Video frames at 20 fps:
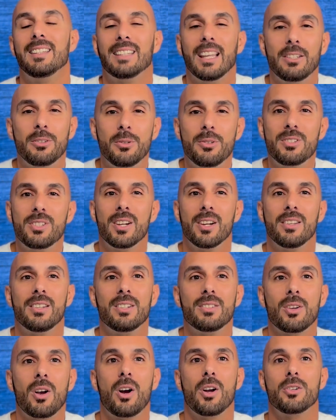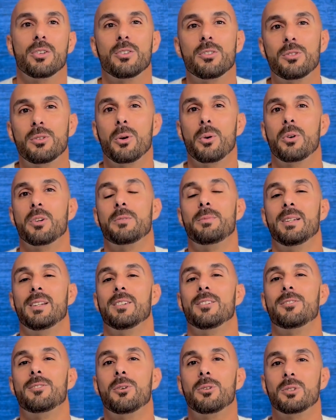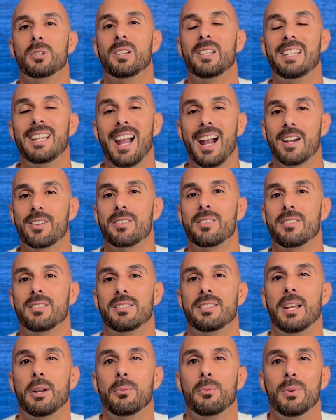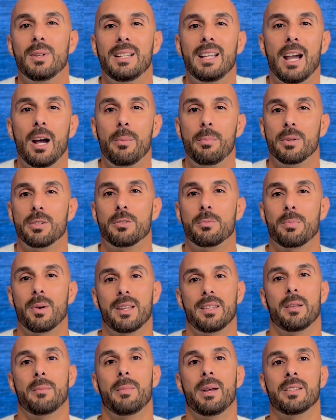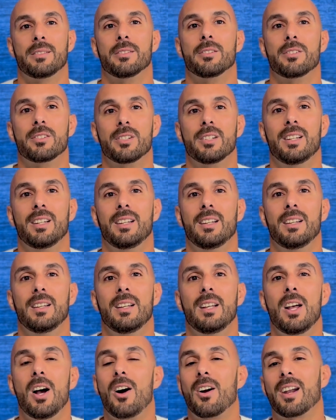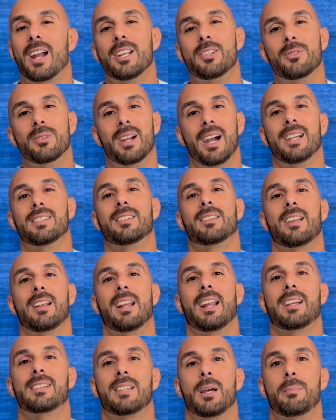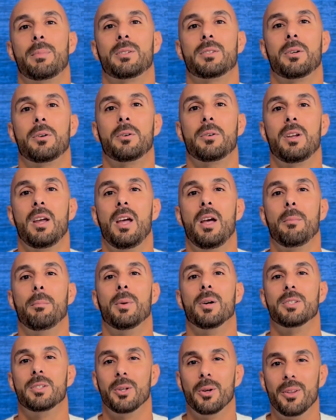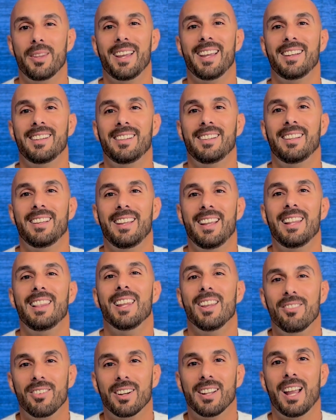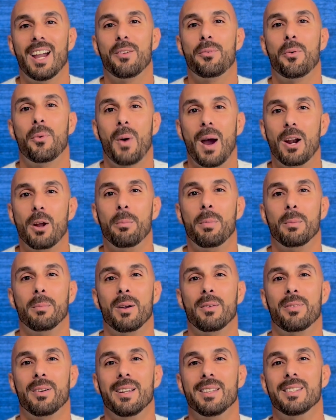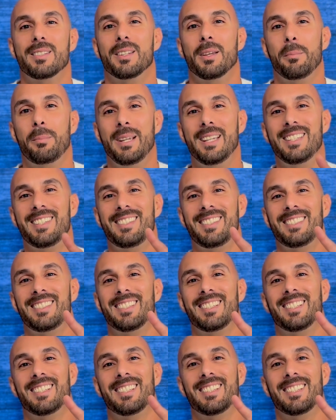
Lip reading: that you share this on your stories because those are the actions that really help us spread the message. I'll catch you guys on the next episode. But till then, live your life wide open, my friends. Peace.